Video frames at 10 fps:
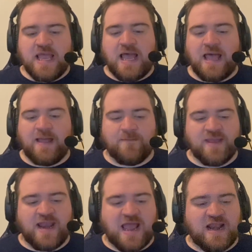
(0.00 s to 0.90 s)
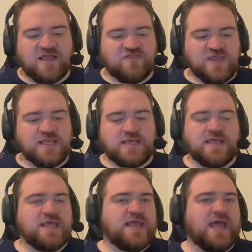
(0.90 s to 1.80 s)
And I think,
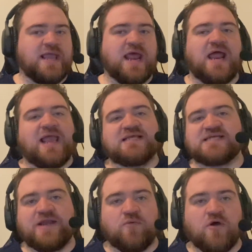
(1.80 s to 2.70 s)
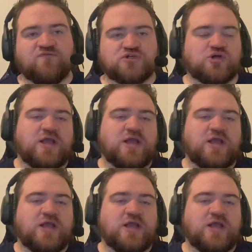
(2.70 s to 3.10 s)
again, I guess I don't know for sure.